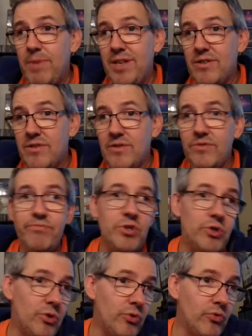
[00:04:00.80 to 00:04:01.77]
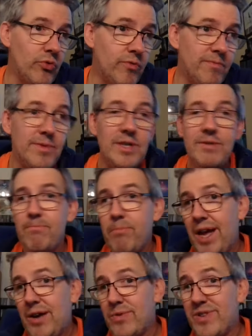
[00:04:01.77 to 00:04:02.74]
metal, doom,
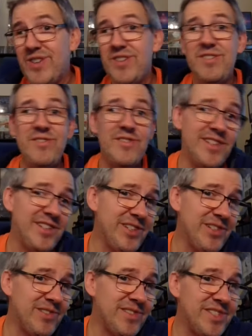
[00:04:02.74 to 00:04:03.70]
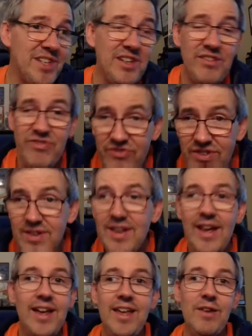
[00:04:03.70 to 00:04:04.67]
power, traditional stuff.
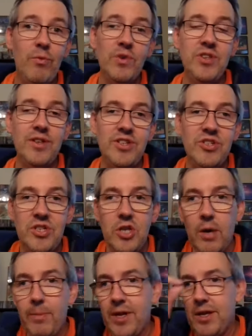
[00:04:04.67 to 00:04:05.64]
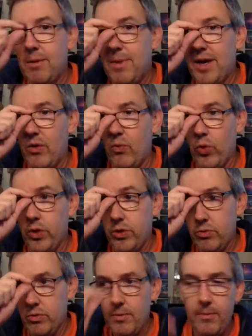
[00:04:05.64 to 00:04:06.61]
It wasn't just dominated by
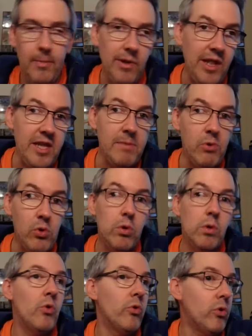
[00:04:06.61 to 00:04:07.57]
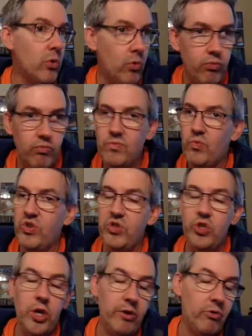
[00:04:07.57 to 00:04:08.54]
one label or
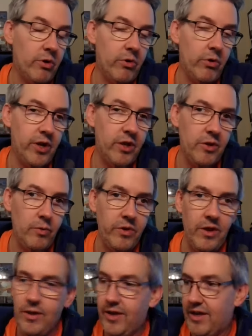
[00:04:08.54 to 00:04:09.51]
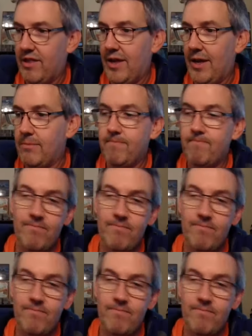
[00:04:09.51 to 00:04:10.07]
one genre or anything like that.